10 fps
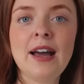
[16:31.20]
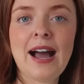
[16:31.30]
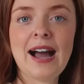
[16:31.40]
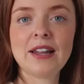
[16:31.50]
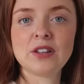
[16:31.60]

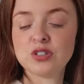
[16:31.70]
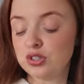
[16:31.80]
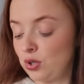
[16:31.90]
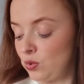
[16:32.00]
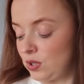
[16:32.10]
And the
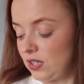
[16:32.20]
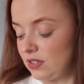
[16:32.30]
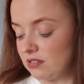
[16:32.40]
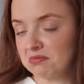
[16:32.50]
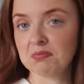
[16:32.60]

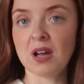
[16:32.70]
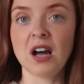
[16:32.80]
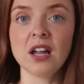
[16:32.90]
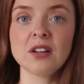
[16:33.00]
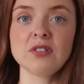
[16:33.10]
shoulders
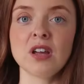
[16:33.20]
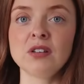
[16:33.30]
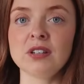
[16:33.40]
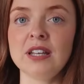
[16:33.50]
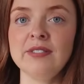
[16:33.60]
kind of
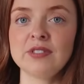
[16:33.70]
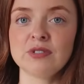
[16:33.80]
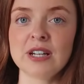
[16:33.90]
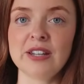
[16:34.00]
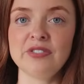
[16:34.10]
don't even
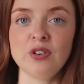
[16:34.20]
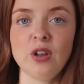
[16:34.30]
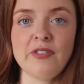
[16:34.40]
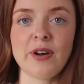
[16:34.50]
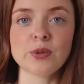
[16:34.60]
really fall
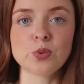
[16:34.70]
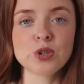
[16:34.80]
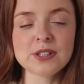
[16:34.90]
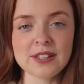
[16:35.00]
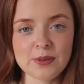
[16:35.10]
off. I was
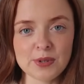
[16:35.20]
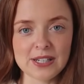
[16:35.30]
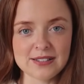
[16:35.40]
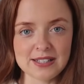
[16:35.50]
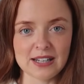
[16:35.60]
worried that they were
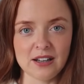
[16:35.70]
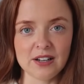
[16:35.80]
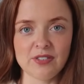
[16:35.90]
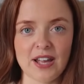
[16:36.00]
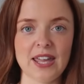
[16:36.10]
going to sit
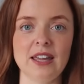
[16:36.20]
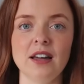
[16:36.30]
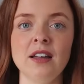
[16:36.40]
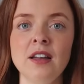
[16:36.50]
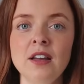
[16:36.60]
kind of like
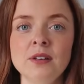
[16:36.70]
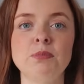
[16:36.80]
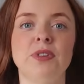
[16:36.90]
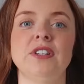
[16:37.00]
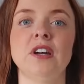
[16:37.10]
here,
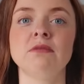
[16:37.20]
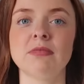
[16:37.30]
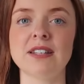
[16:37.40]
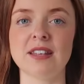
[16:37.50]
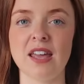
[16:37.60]
but they don't.
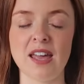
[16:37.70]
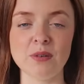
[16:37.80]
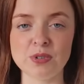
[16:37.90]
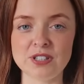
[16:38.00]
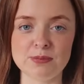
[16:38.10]
They sit here,
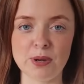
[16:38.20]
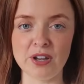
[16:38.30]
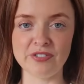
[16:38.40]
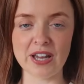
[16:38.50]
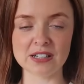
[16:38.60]
which is
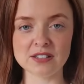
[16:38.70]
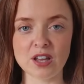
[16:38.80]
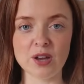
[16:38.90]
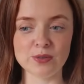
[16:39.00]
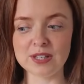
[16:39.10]
perfect.
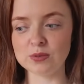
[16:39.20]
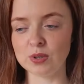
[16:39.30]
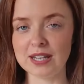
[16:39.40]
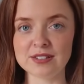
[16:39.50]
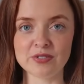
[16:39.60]
So this
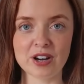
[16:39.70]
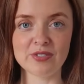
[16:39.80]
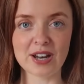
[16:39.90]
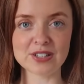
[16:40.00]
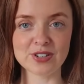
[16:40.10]
one is very
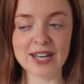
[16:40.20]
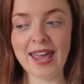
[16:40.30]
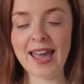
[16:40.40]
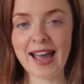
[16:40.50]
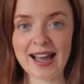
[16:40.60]
flattering,
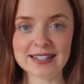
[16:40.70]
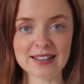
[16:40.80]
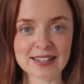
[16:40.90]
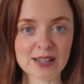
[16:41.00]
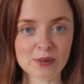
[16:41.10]
and
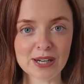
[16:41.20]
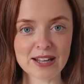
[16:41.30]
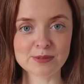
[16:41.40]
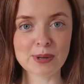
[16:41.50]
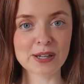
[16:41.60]
I think I'm going to
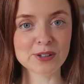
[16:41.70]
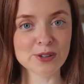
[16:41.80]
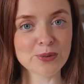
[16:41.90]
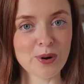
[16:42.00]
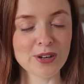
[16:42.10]
have to pick
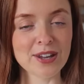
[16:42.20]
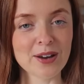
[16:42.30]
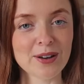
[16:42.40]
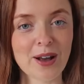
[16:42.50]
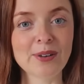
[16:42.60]
another one.
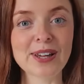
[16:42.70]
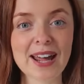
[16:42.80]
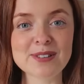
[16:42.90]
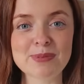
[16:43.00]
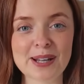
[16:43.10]
I'm going
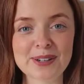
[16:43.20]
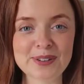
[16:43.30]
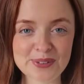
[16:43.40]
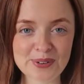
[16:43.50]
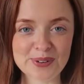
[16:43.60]
to have to pick
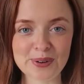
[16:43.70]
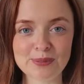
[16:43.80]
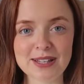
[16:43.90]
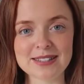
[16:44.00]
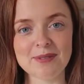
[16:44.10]
another one
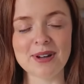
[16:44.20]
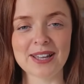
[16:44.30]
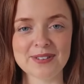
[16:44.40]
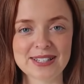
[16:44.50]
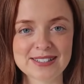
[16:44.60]
up next time I
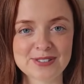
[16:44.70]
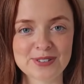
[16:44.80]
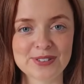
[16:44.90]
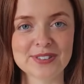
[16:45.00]
go into store.